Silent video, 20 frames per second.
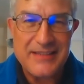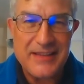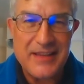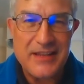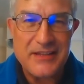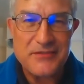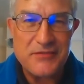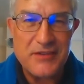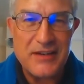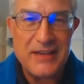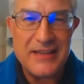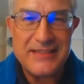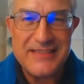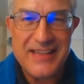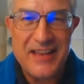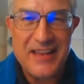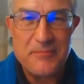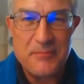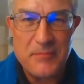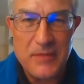So that's really
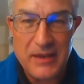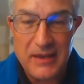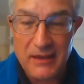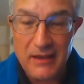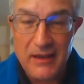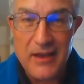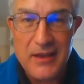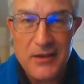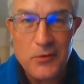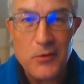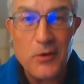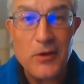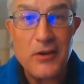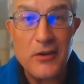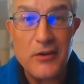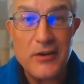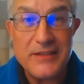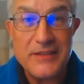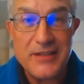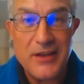saved me quite a
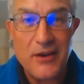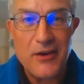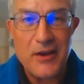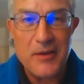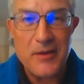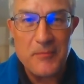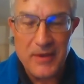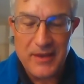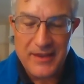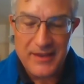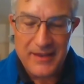lot of time